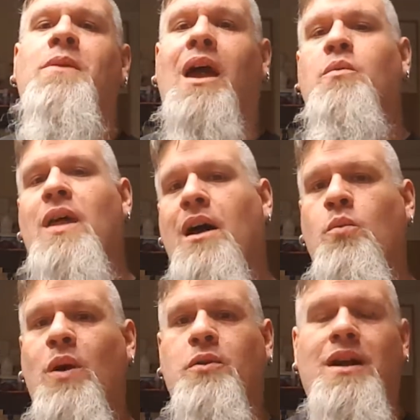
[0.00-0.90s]
and that
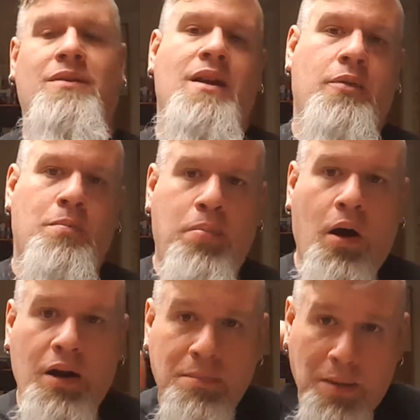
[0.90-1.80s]
whether or not the other
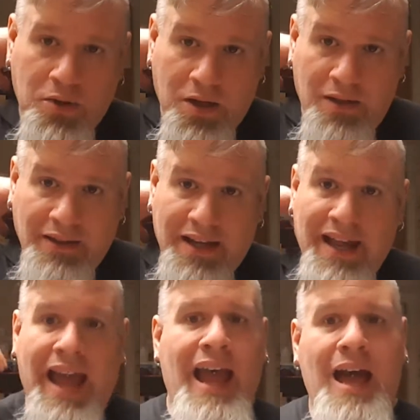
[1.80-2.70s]
party members are going to let it
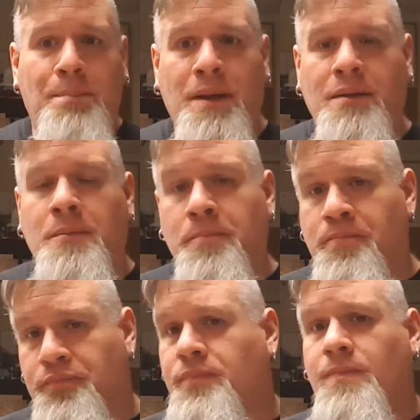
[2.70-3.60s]
happen.
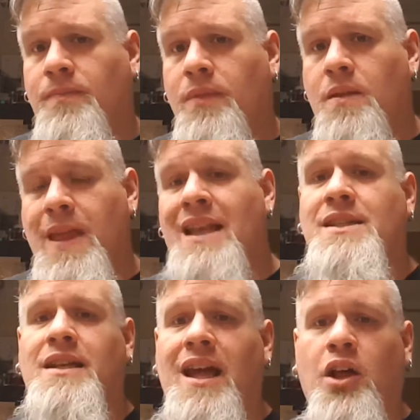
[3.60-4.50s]
That's
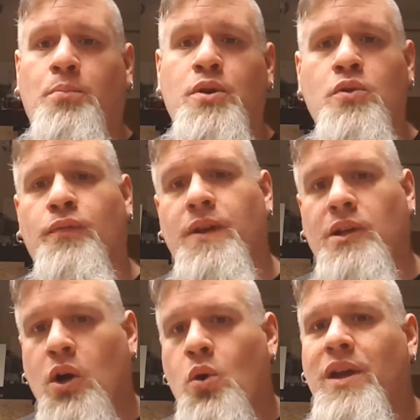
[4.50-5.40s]
going to help you
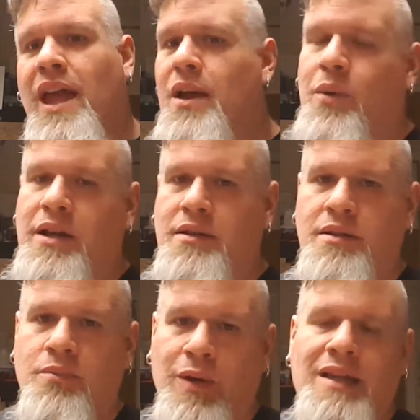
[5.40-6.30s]
feel okay when
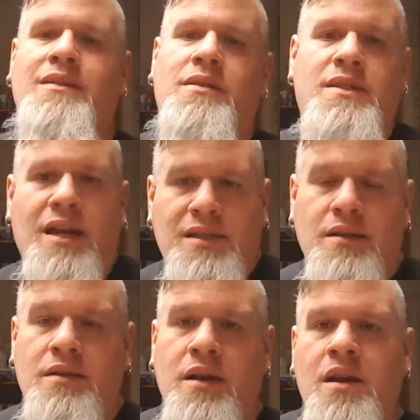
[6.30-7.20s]
it
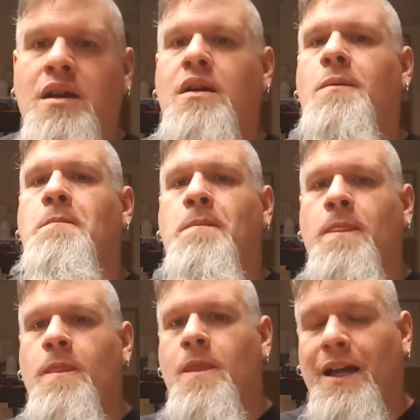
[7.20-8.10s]
doesn't.
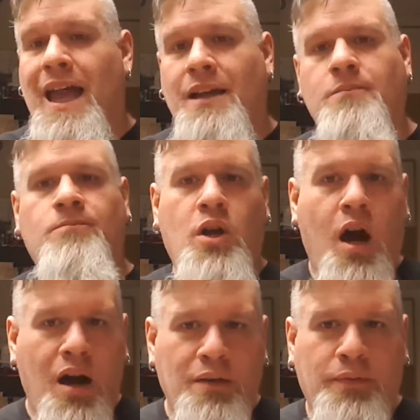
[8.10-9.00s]
Again,
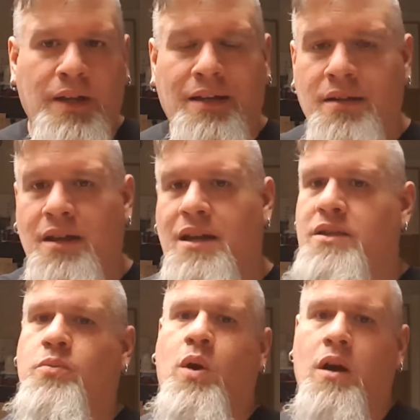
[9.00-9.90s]
conflict
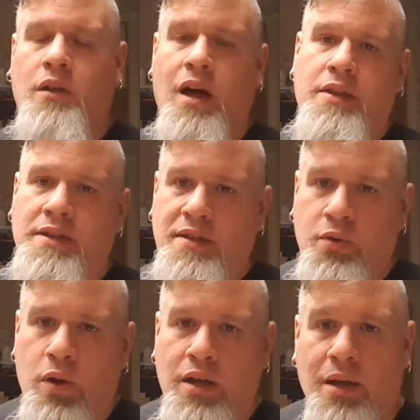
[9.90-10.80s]
is where a lot of the
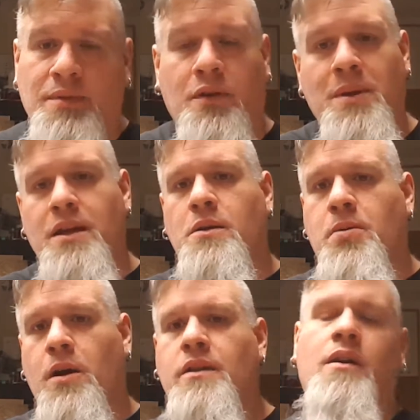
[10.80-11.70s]
story comes from.
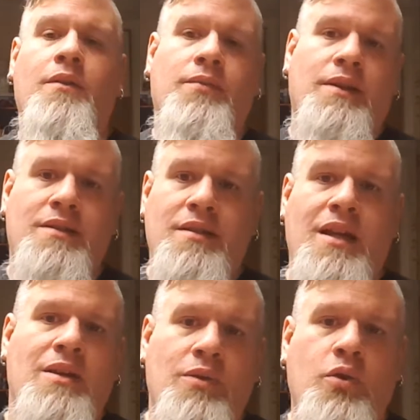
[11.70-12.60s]
Inter-party conflict
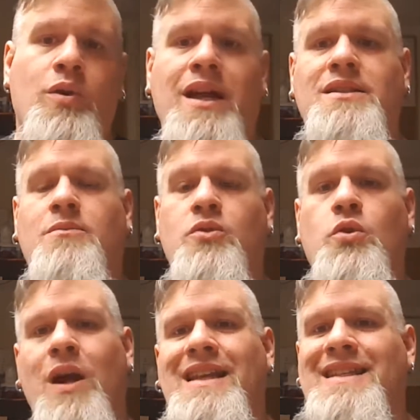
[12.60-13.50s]
can create some
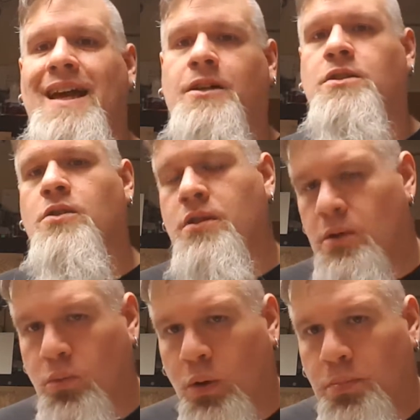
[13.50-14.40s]
great texture to
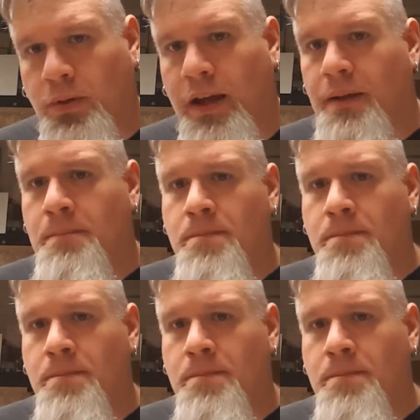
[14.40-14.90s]
your role-playing.